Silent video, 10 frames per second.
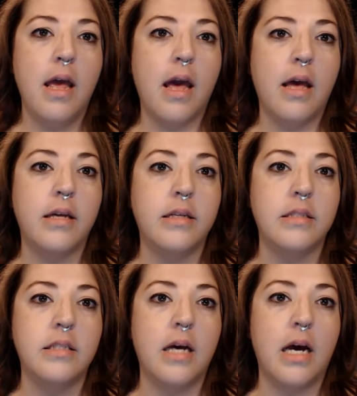
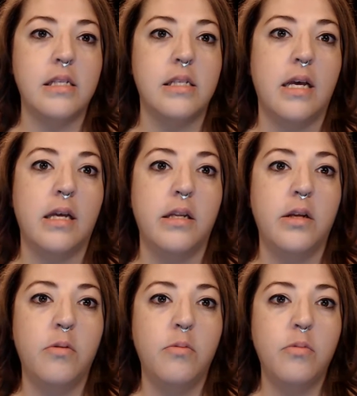and I said,
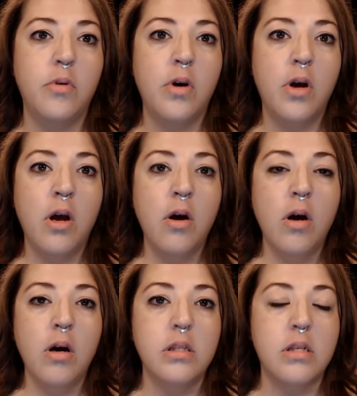
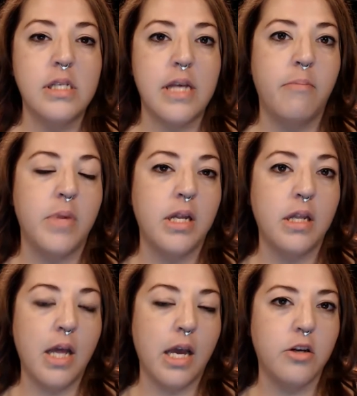"Does that
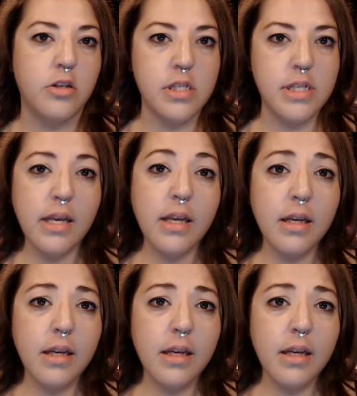mean that you're sick?"